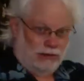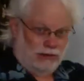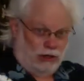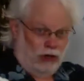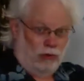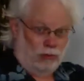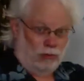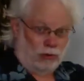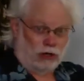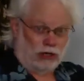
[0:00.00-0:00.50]

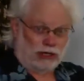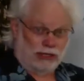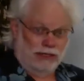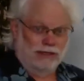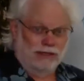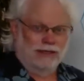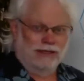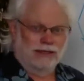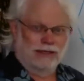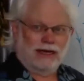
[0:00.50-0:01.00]
homework,
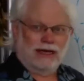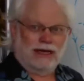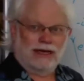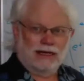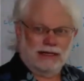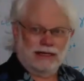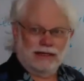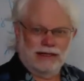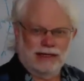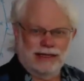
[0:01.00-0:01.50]

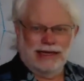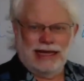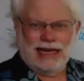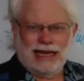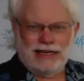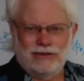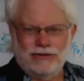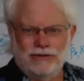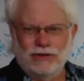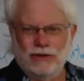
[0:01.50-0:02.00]
I
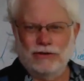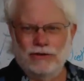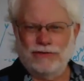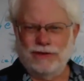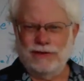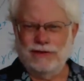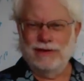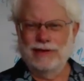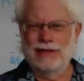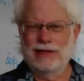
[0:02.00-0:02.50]
don't know if,
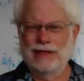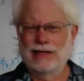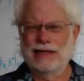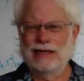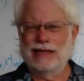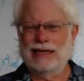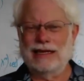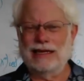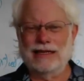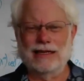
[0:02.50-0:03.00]

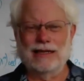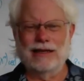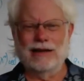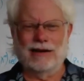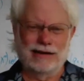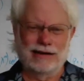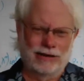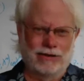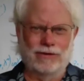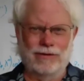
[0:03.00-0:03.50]

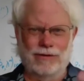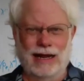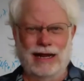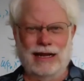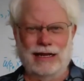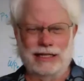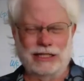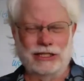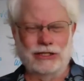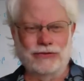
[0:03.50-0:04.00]
I know,
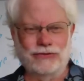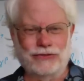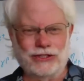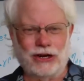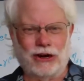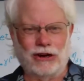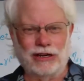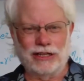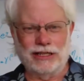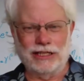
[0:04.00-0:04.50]
Alex, you
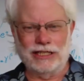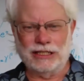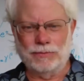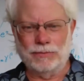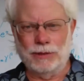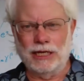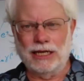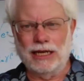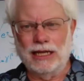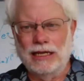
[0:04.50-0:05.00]
started this,
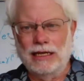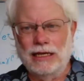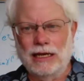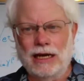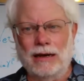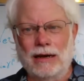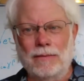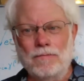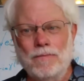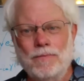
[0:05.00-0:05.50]
but
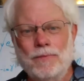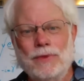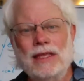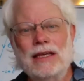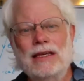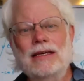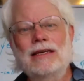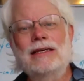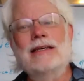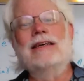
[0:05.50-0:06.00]

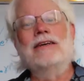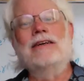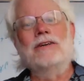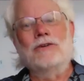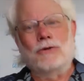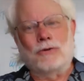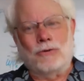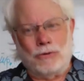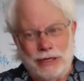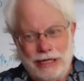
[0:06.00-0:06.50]

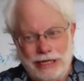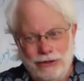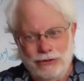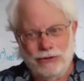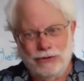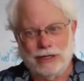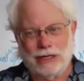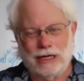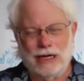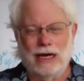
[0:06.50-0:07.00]
redo
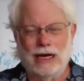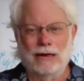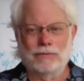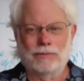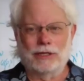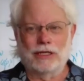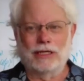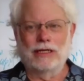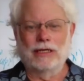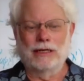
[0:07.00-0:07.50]
the
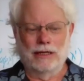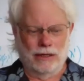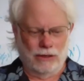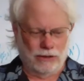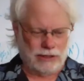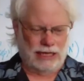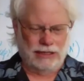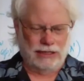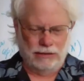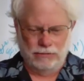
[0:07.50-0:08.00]
Compton.
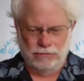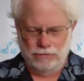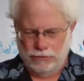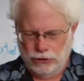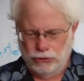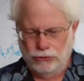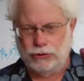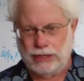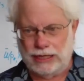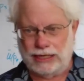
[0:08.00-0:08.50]
Okay,
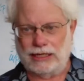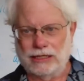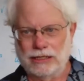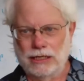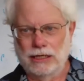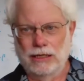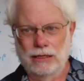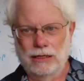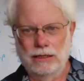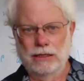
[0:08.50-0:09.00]
two
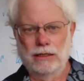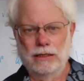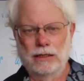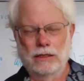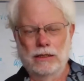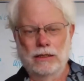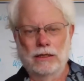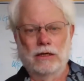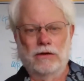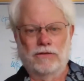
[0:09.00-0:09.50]
things.
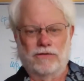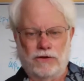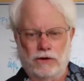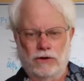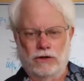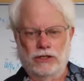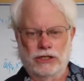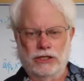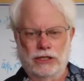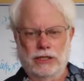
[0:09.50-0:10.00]

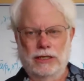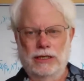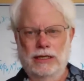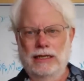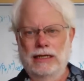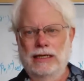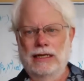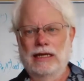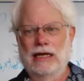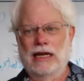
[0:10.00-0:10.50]
First,
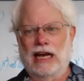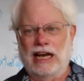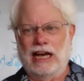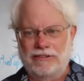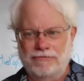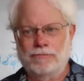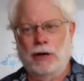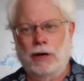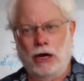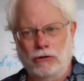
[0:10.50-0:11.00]

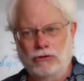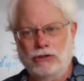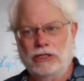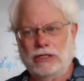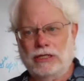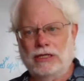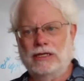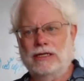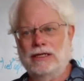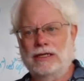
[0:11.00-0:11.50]
I've
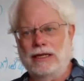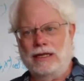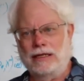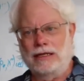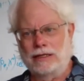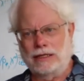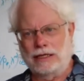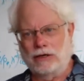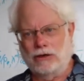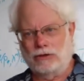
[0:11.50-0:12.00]
posted
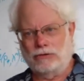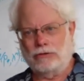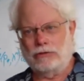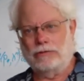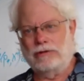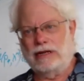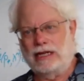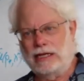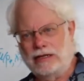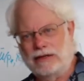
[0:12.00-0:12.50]
the
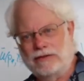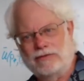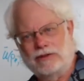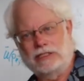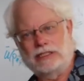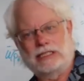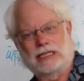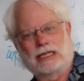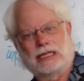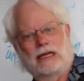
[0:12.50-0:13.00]

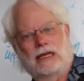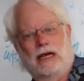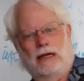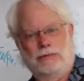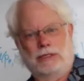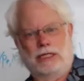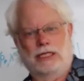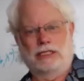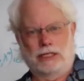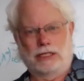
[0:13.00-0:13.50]
ultra-relativistic
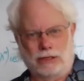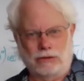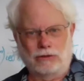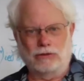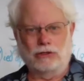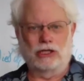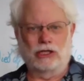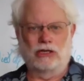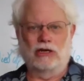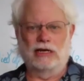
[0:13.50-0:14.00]
Compton
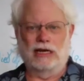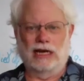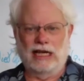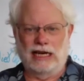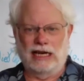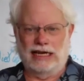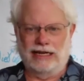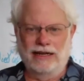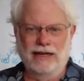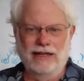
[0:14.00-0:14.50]
solution
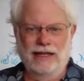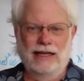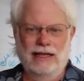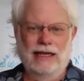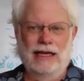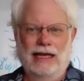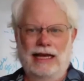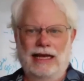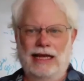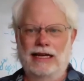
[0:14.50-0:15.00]
online.
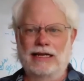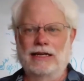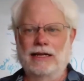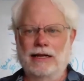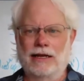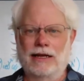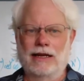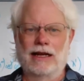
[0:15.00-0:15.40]
And